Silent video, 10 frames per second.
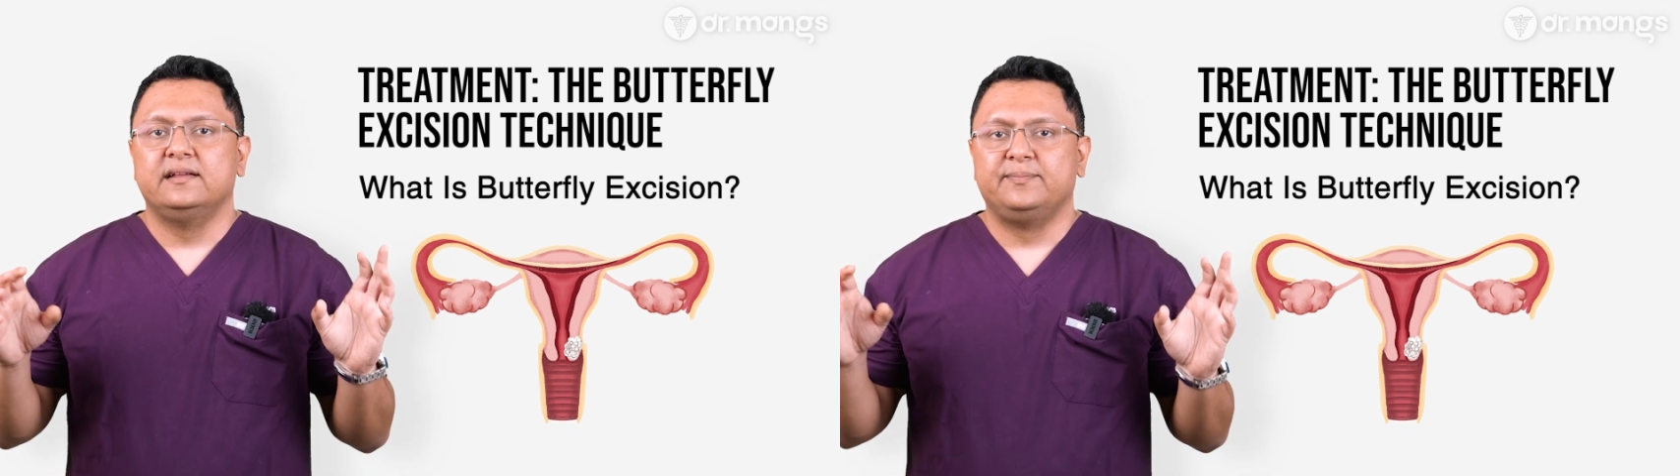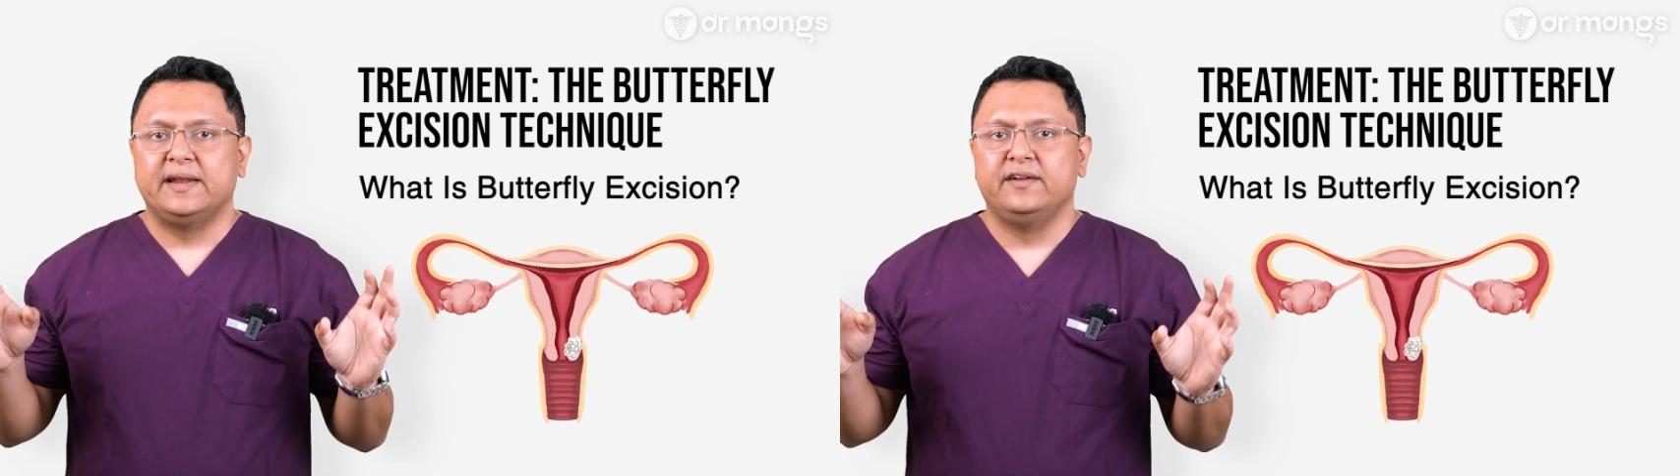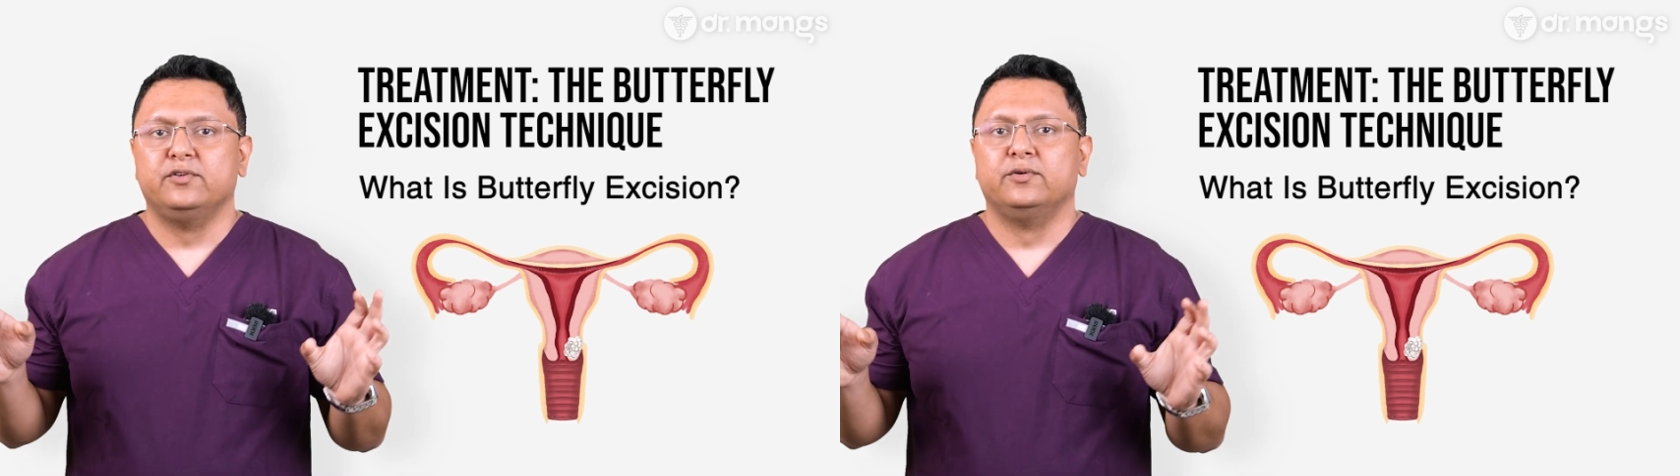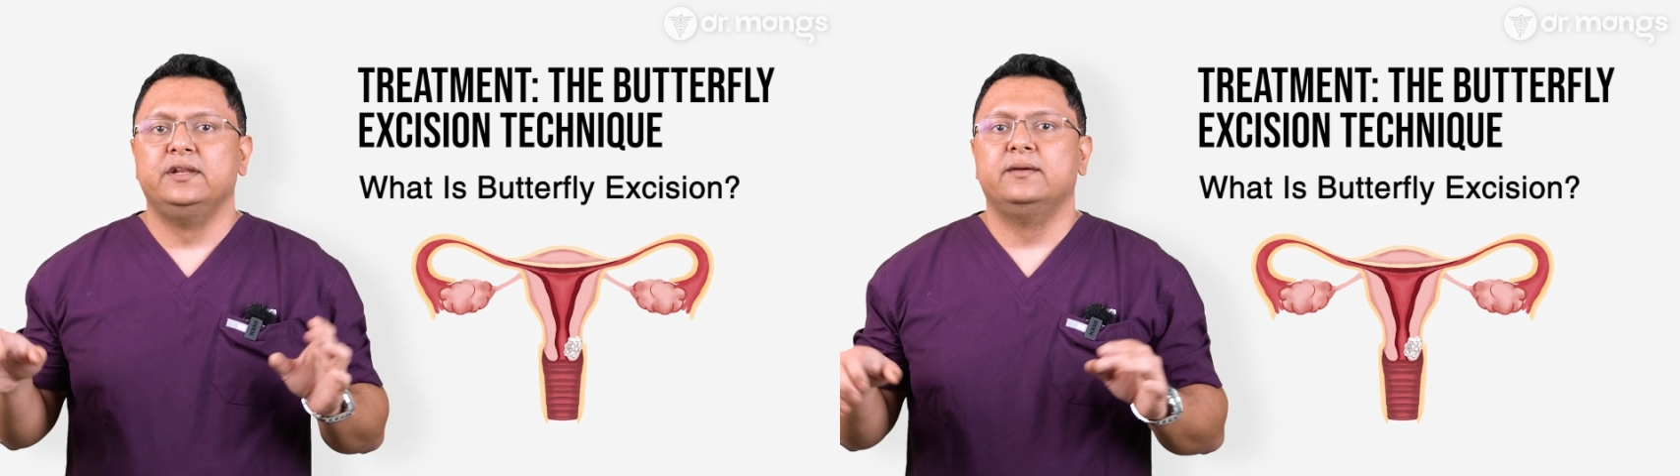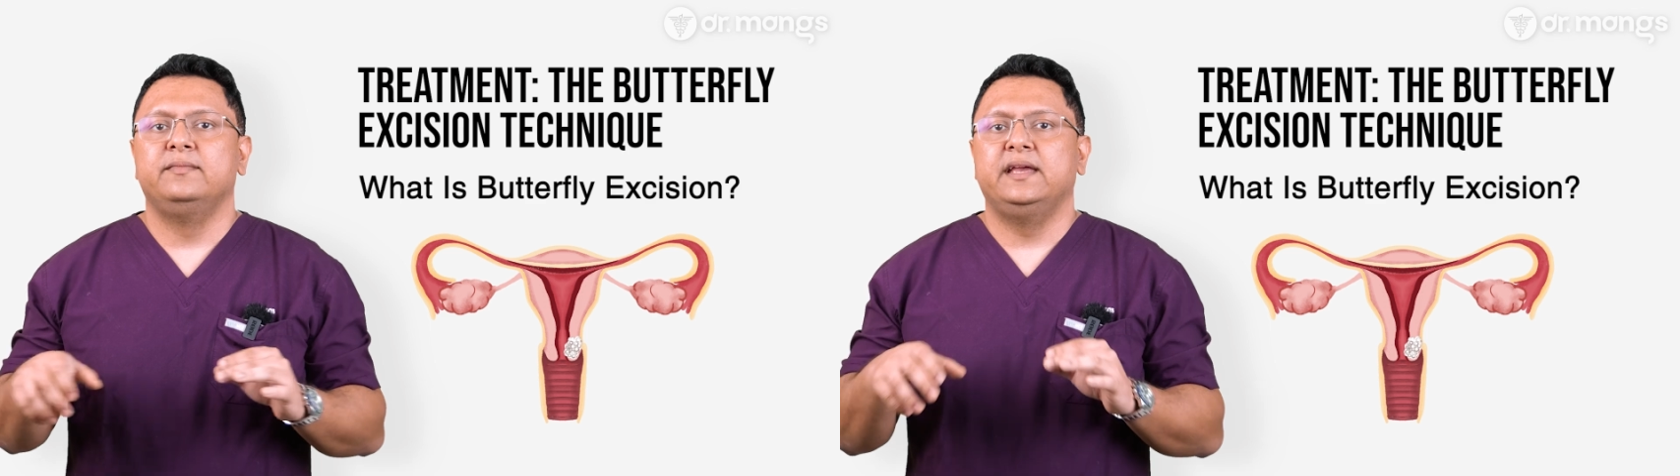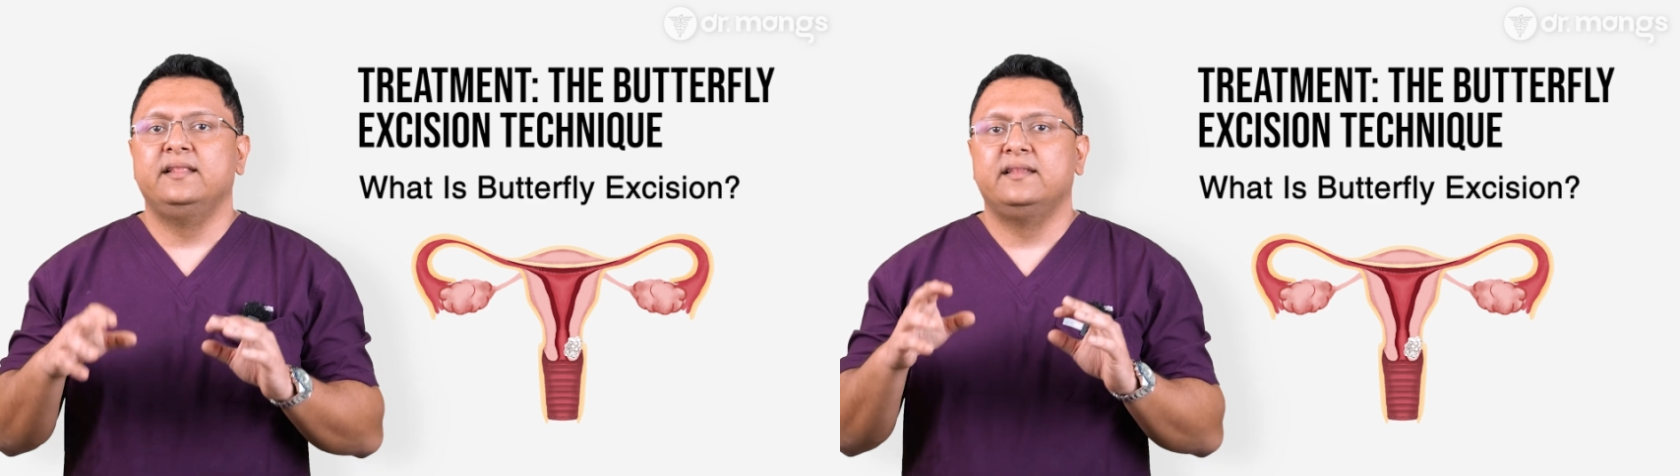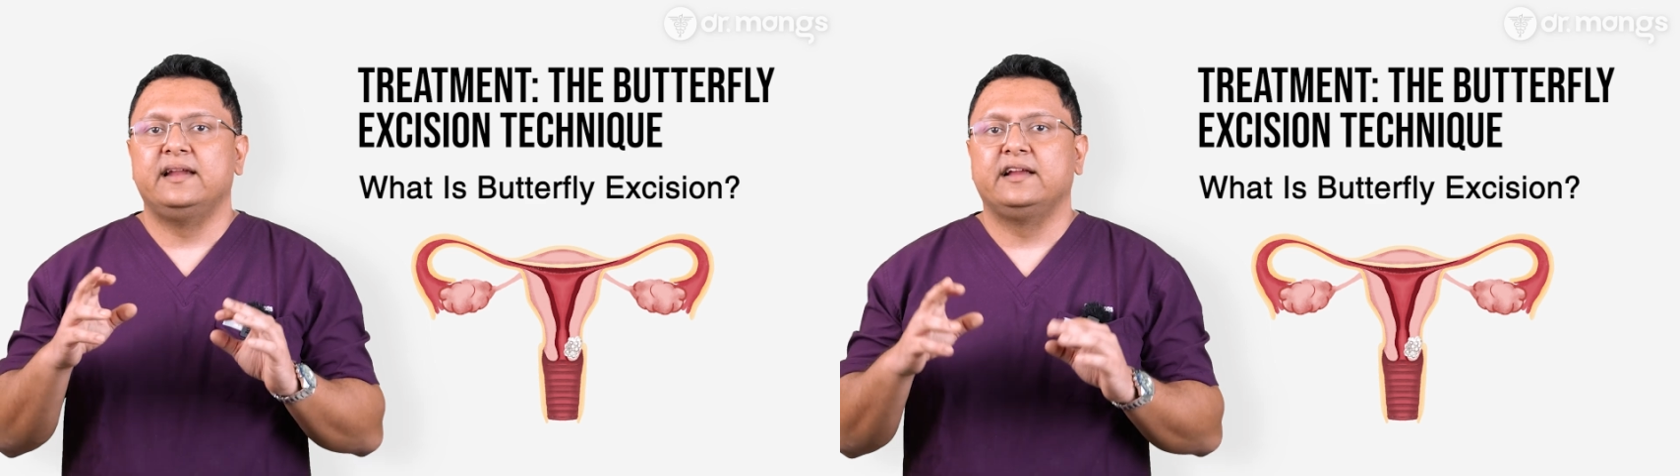the peritoneum in the